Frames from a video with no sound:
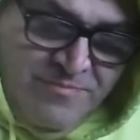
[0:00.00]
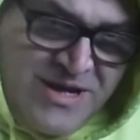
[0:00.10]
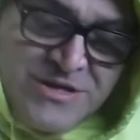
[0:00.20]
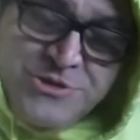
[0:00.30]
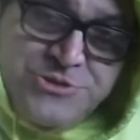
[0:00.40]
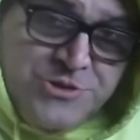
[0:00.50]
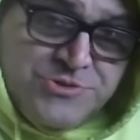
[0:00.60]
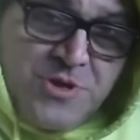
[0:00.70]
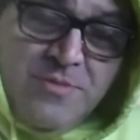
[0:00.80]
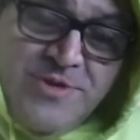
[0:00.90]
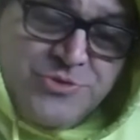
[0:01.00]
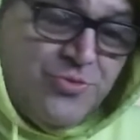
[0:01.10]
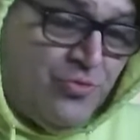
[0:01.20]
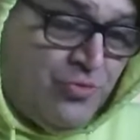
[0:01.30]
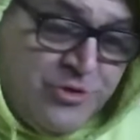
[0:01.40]
man, the jigsaw makes
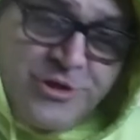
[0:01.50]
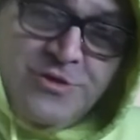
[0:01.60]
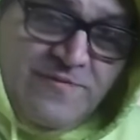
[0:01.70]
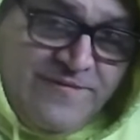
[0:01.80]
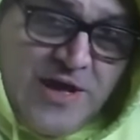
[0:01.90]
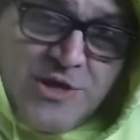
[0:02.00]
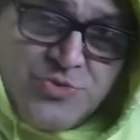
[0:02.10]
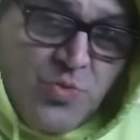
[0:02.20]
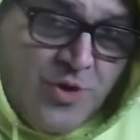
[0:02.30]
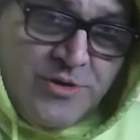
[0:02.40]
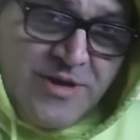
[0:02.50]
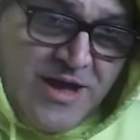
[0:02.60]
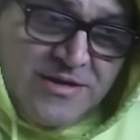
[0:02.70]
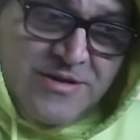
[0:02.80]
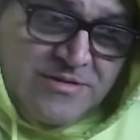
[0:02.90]
real fast work of
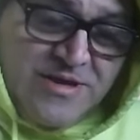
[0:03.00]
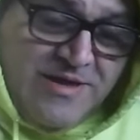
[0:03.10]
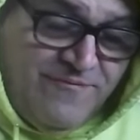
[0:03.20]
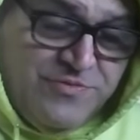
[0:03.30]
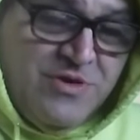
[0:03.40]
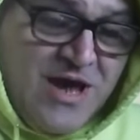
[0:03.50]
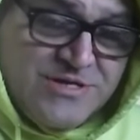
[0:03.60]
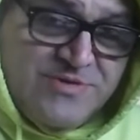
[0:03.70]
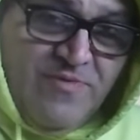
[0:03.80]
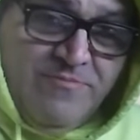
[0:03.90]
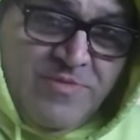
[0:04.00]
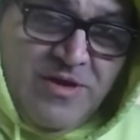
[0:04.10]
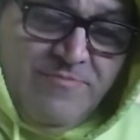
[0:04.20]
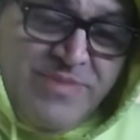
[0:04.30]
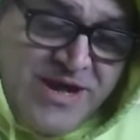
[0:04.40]
that. Now, like if you guys have a
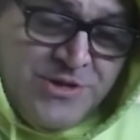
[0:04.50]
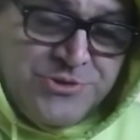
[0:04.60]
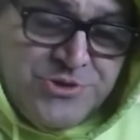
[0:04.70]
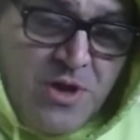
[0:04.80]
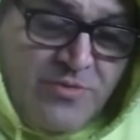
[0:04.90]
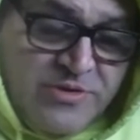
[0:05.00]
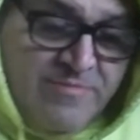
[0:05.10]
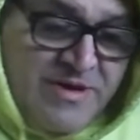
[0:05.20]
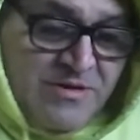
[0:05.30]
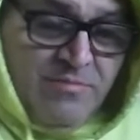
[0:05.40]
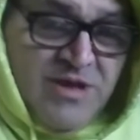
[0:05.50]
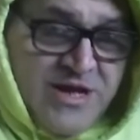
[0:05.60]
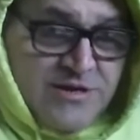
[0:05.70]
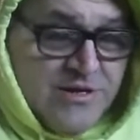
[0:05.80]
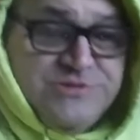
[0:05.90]
bandsaw with a metal
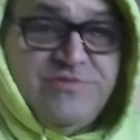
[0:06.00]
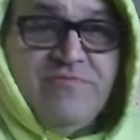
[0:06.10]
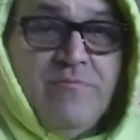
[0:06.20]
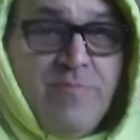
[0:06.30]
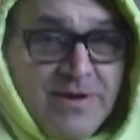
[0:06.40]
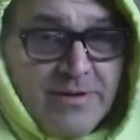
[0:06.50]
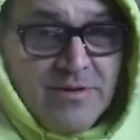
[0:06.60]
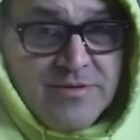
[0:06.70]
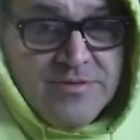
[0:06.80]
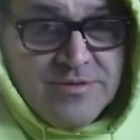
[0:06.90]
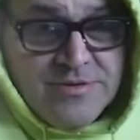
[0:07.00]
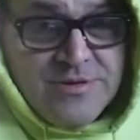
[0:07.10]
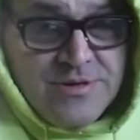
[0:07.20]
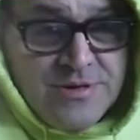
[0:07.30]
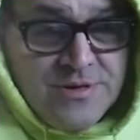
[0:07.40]
blade, that's even better.
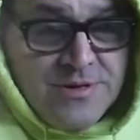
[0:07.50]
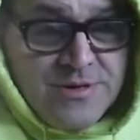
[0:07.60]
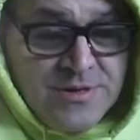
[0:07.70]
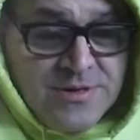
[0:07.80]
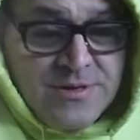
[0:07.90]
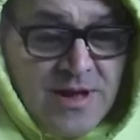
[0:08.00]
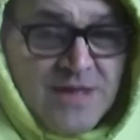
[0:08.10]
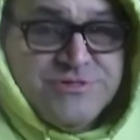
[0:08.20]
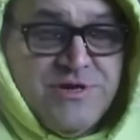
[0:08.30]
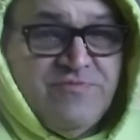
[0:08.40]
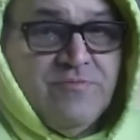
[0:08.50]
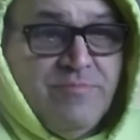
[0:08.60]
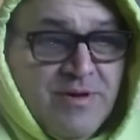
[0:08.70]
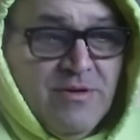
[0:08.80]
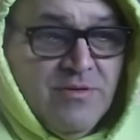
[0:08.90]
That's
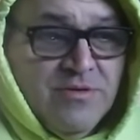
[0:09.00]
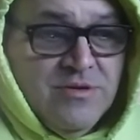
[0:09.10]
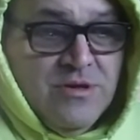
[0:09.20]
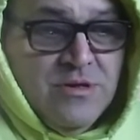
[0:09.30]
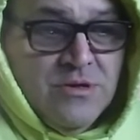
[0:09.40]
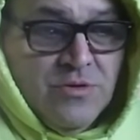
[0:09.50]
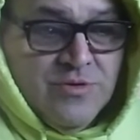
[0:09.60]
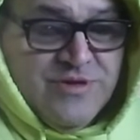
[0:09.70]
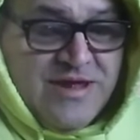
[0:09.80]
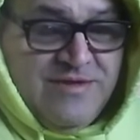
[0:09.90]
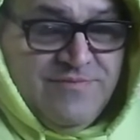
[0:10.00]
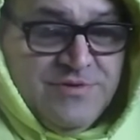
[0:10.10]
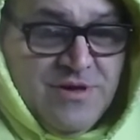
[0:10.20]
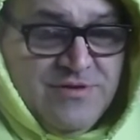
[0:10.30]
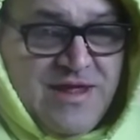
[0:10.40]
even better. Or
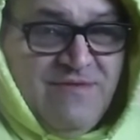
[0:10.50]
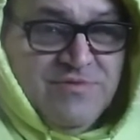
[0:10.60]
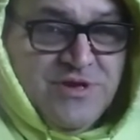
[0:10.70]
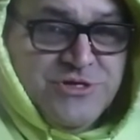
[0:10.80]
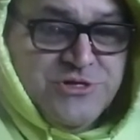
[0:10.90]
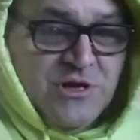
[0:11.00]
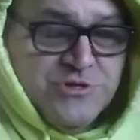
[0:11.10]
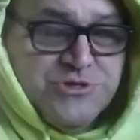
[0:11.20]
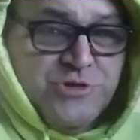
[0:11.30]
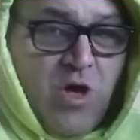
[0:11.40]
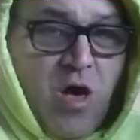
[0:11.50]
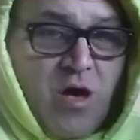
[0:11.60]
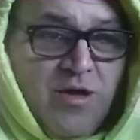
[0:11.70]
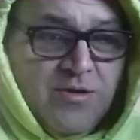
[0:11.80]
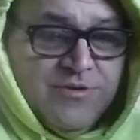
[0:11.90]
they sell a
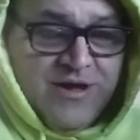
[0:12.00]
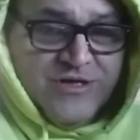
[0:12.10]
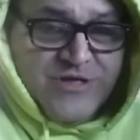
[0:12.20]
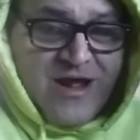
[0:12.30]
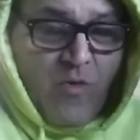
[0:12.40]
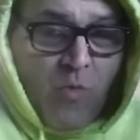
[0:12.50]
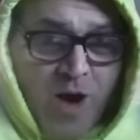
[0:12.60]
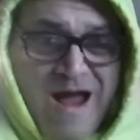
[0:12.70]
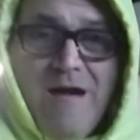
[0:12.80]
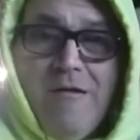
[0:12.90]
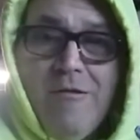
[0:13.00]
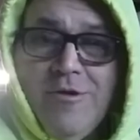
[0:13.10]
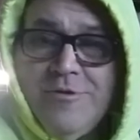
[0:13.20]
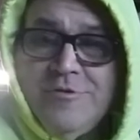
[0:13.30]
saw that has like a wire.